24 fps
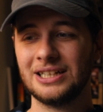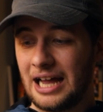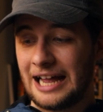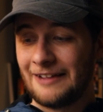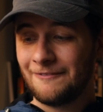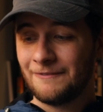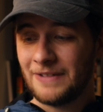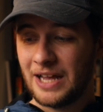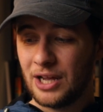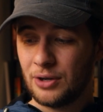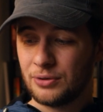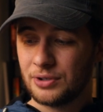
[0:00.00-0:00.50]
I
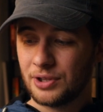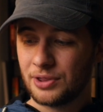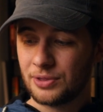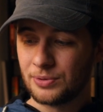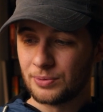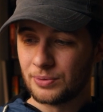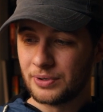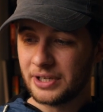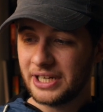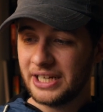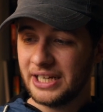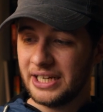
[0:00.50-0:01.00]
found
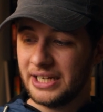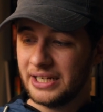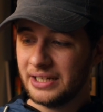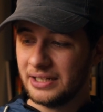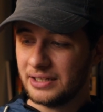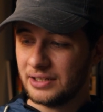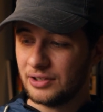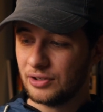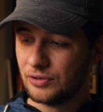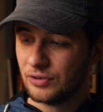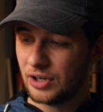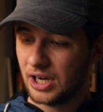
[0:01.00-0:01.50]
three
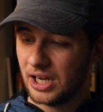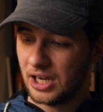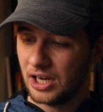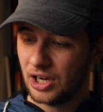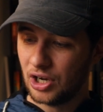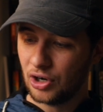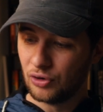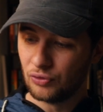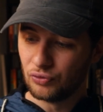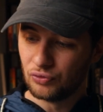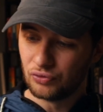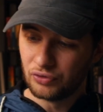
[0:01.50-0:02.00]

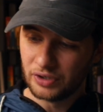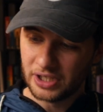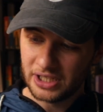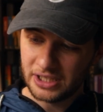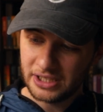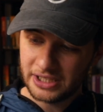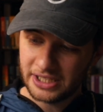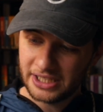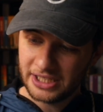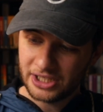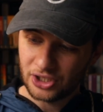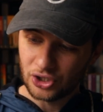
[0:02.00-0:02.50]

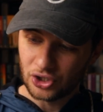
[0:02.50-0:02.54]
really